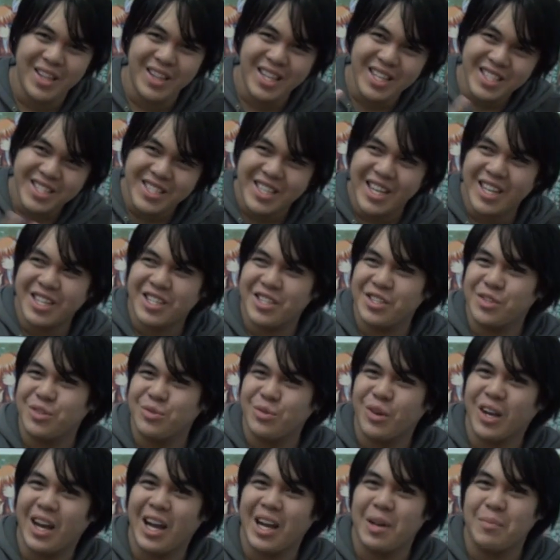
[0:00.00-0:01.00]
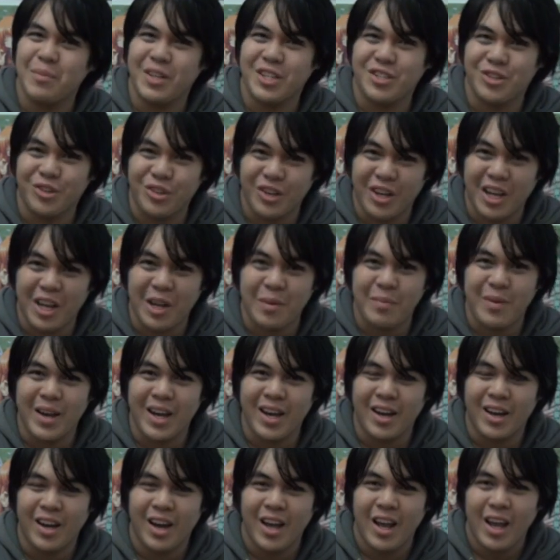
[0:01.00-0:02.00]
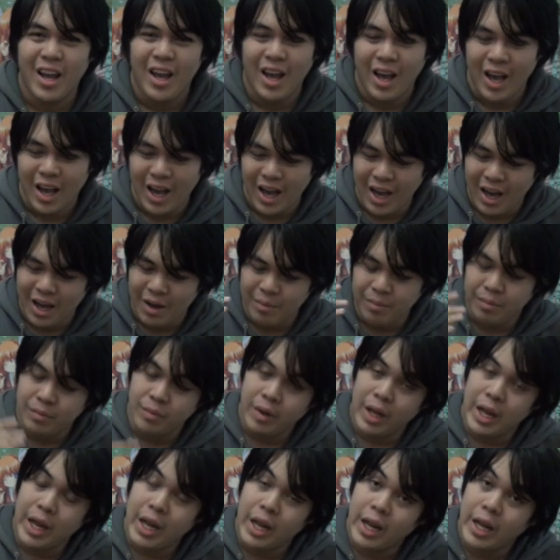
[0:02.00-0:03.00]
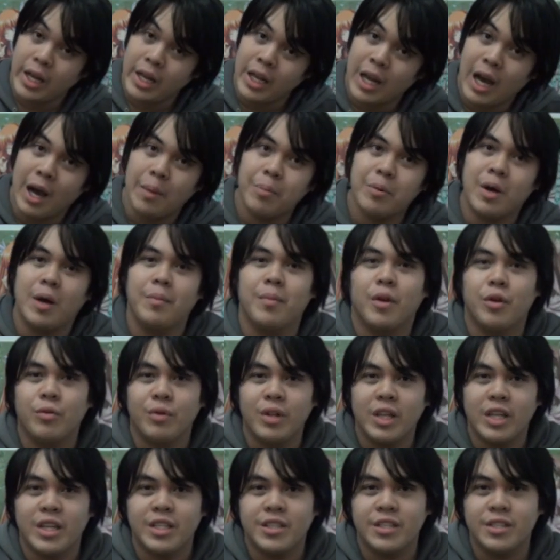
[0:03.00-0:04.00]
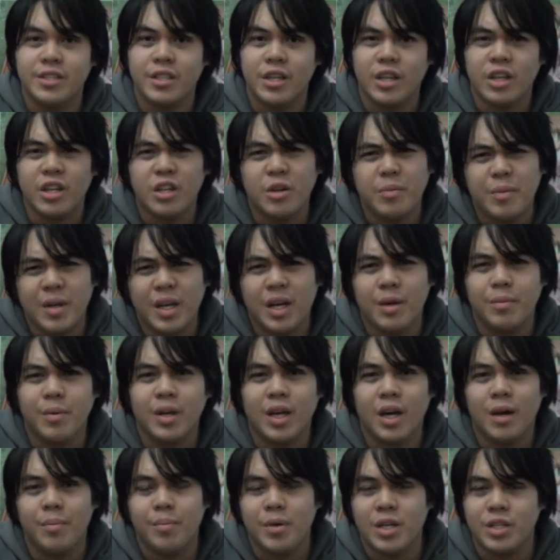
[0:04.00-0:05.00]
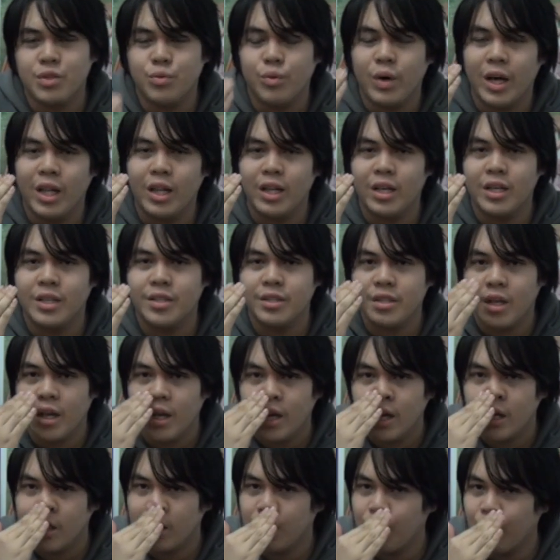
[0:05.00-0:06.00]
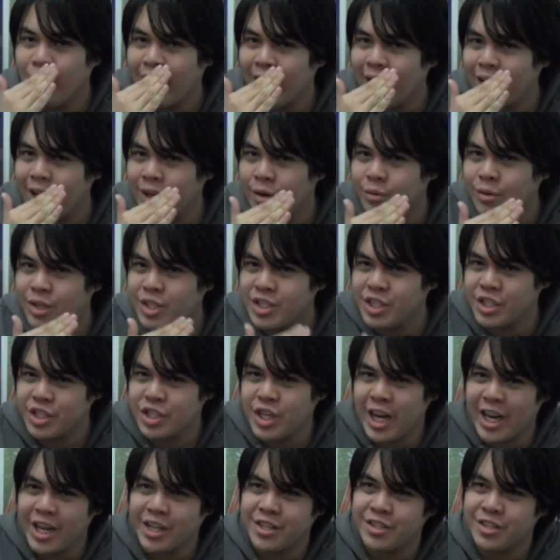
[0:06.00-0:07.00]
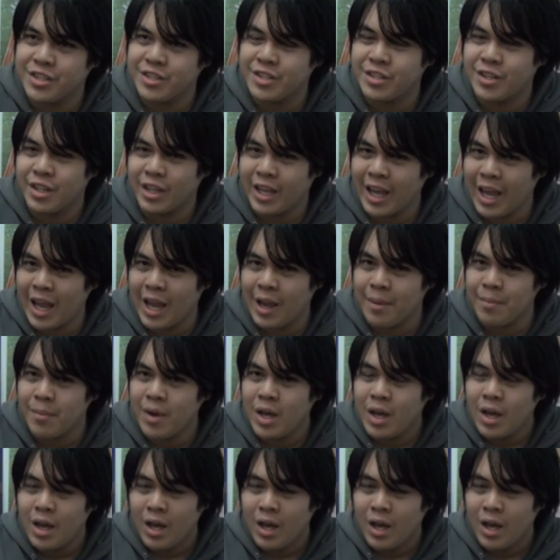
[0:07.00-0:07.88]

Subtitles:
In these sections we'll kind of be talking about any upcoming releases that are going to be coming up, as well as the way in which it changes the game.